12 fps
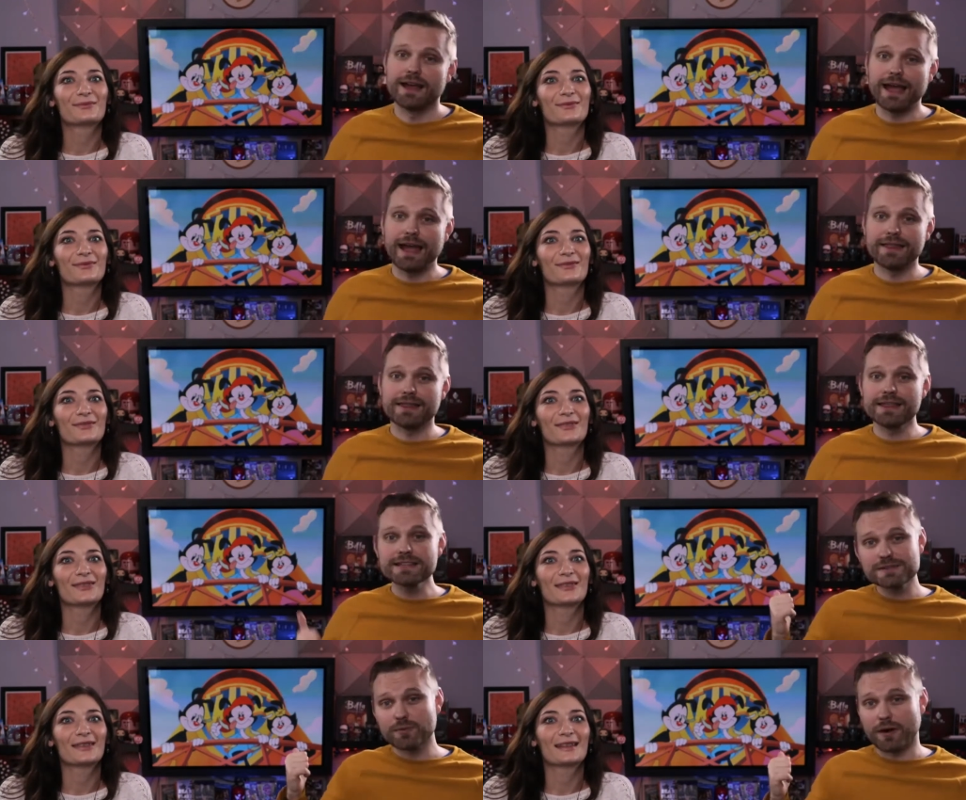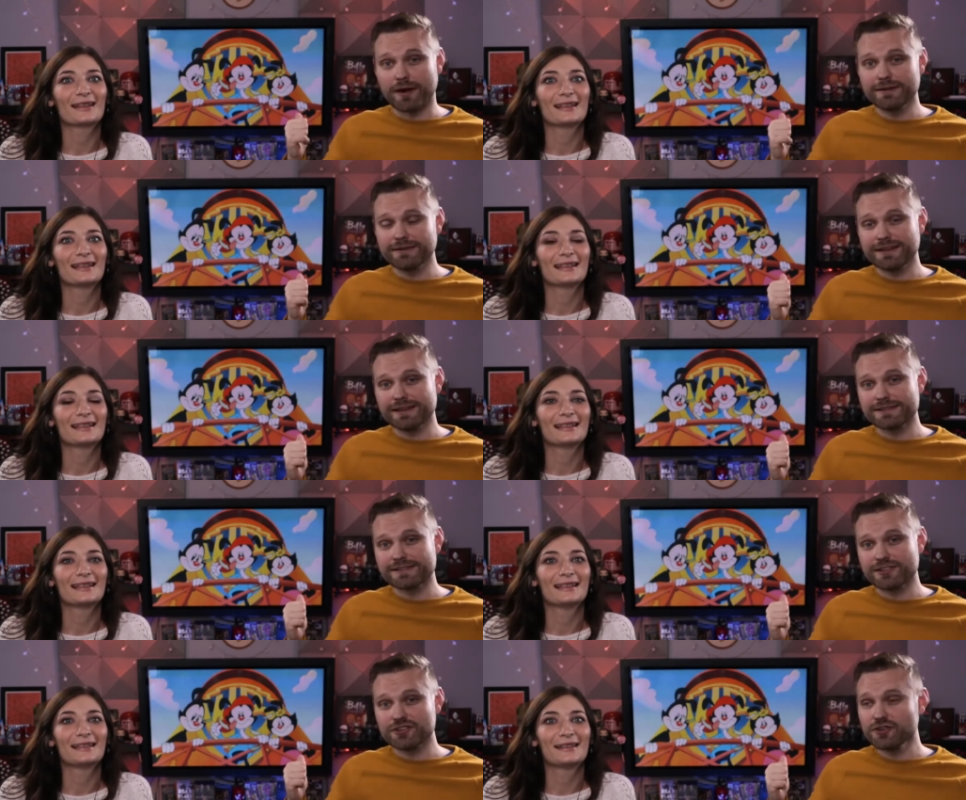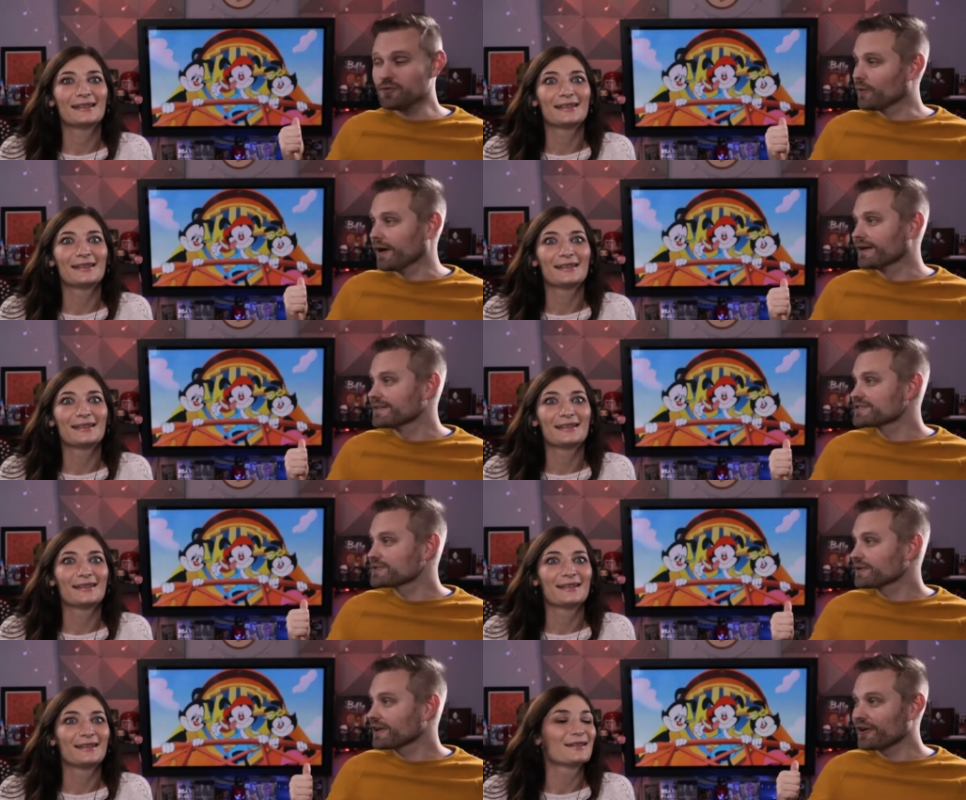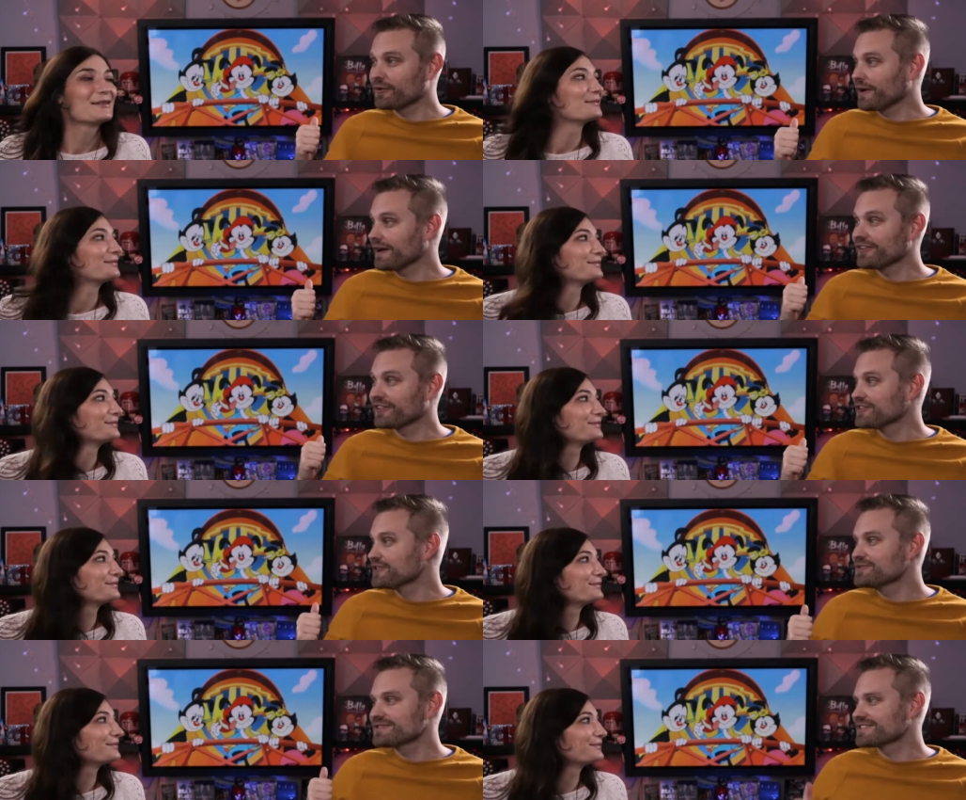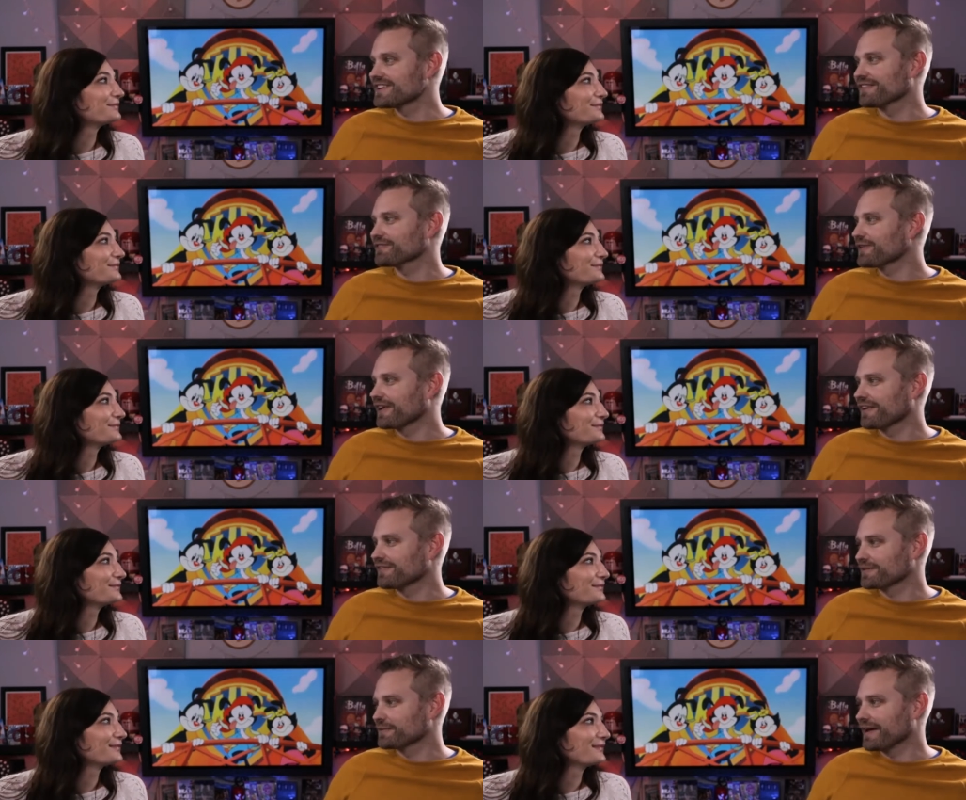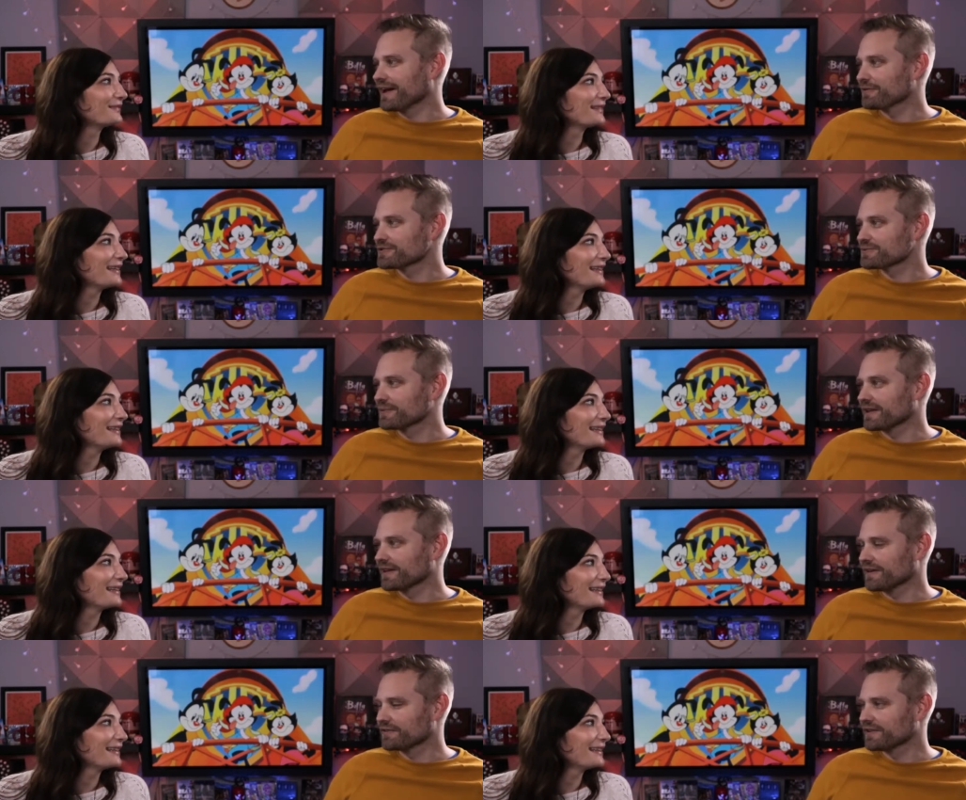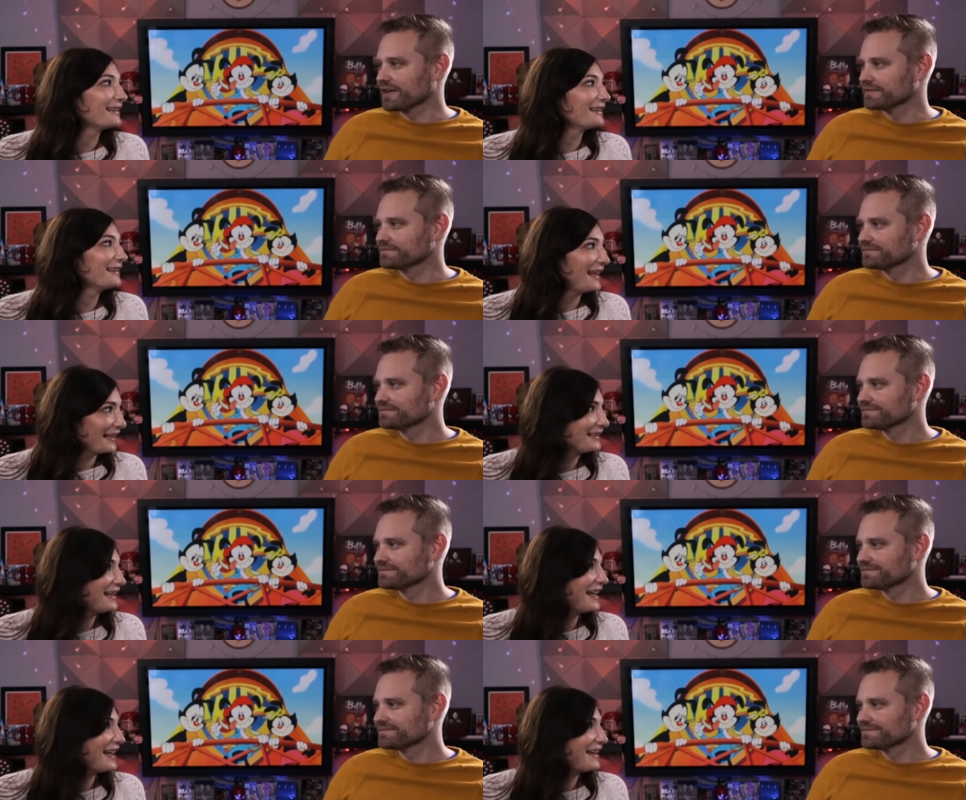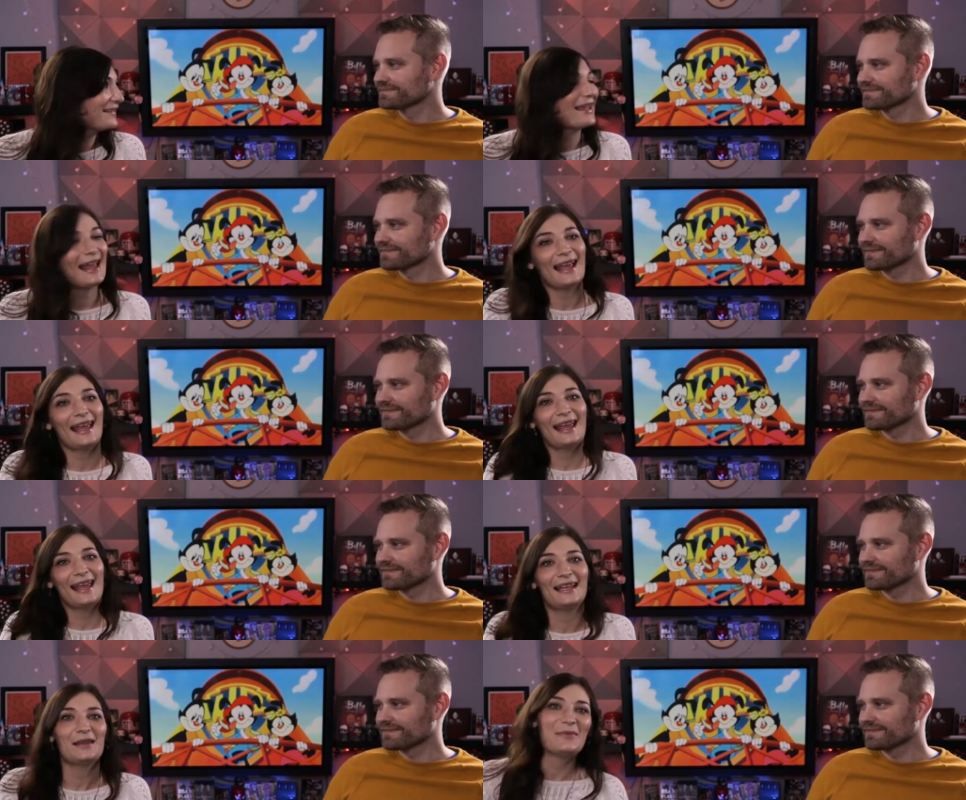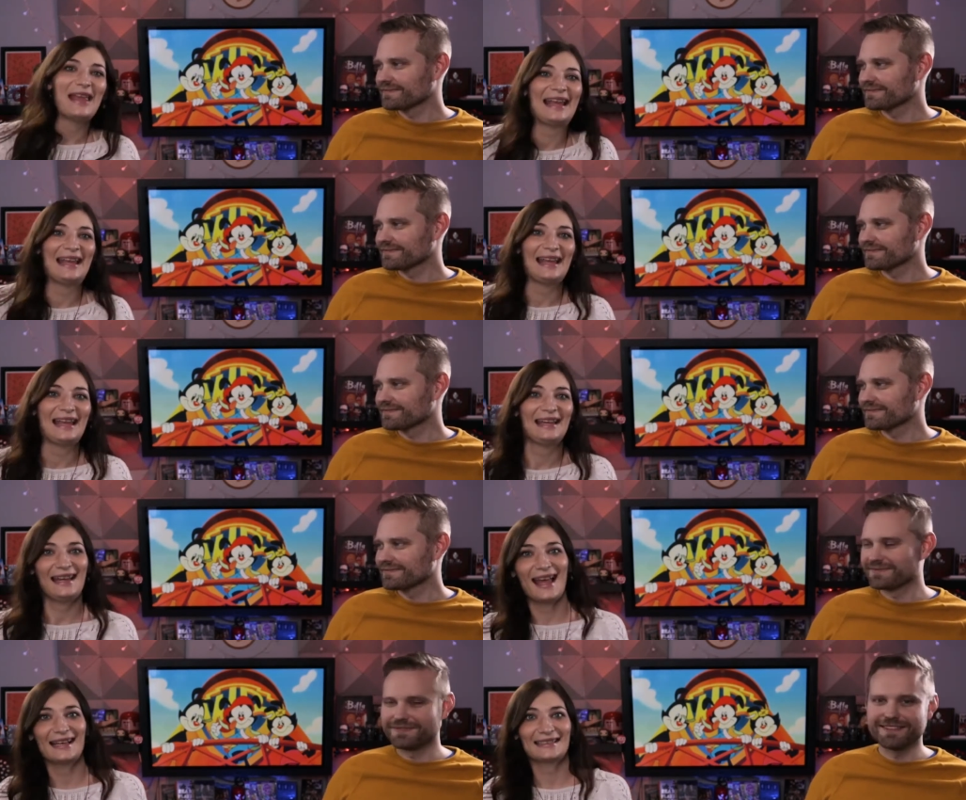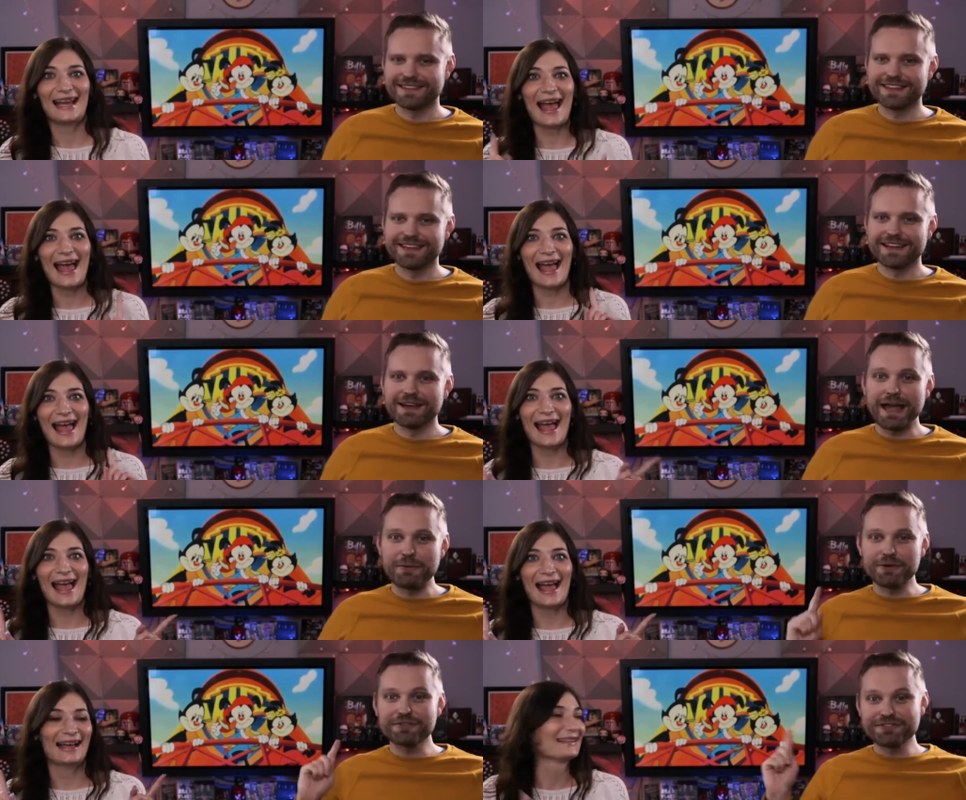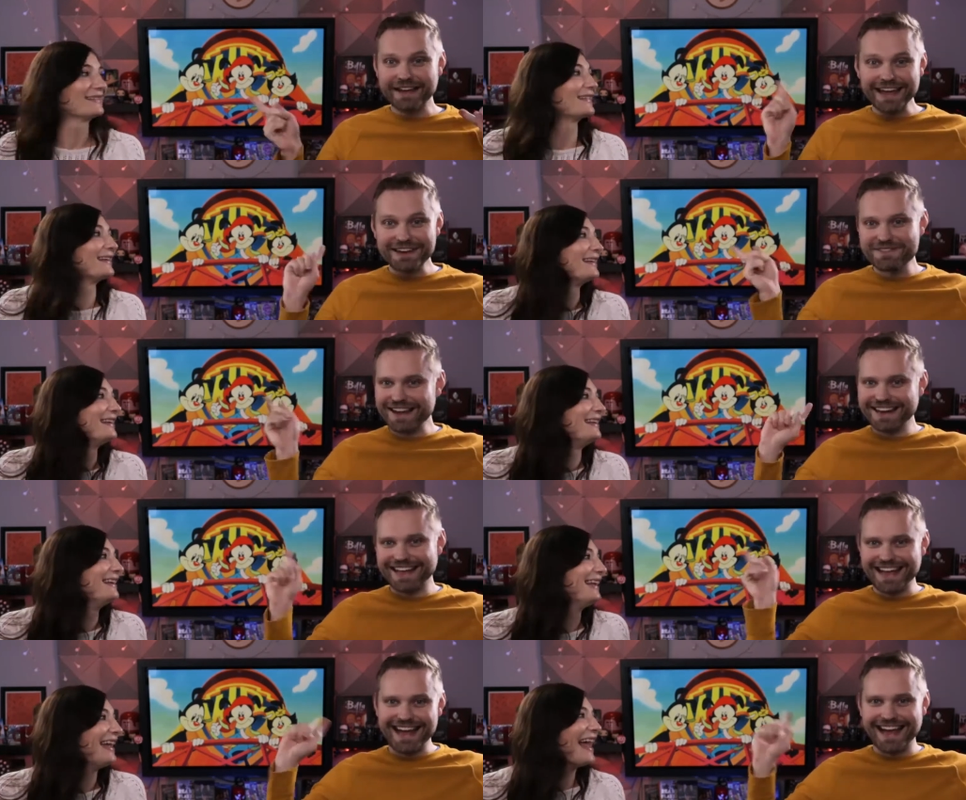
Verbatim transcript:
Speaker 1: And this one is the new one, so we're gonna go right into the new stuff right off the bat, which will be a lot of fun.
Speaker 2: Heck yeah, Animaniacs.
Speaker 1: And we're Fanimaniacs!